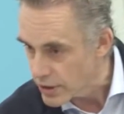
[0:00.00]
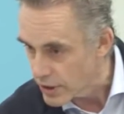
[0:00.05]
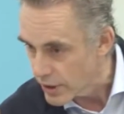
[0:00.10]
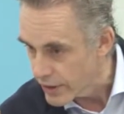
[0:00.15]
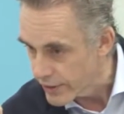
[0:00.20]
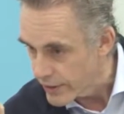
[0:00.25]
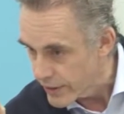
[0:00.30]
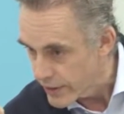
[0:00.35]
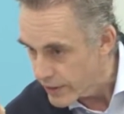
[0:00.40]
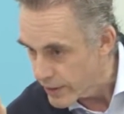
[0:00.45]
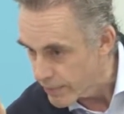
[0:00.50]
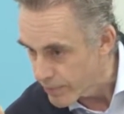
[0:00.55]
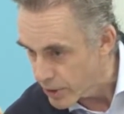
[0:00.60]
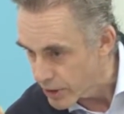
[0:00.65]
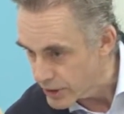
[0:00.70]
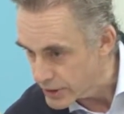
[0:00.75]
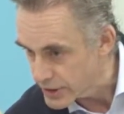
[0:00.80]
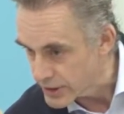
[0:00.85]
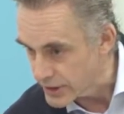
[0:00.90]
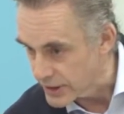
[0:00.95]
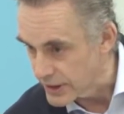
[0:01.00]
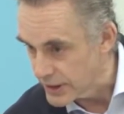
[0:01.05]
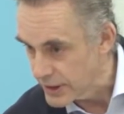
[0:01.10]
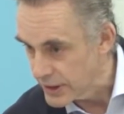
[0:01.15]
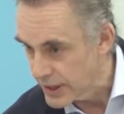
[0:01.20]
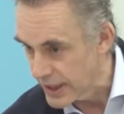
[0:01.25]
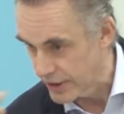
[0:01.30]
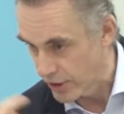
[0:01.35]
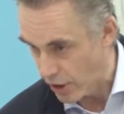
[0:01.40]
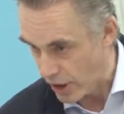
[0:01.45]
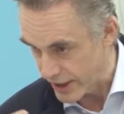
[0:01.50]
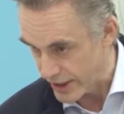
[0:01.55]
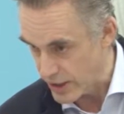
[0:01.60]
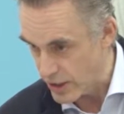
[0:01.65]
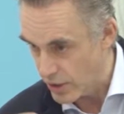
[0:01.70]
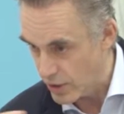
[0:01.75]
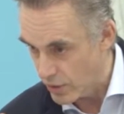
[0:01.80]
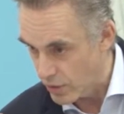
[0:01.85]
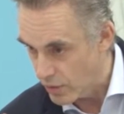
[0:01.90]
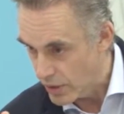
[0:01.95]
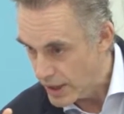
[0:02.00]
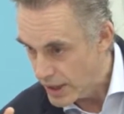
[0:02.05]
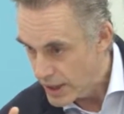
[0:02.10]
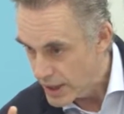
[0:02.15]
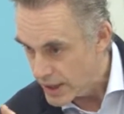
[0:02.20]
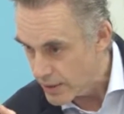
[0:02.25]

on the person, not you,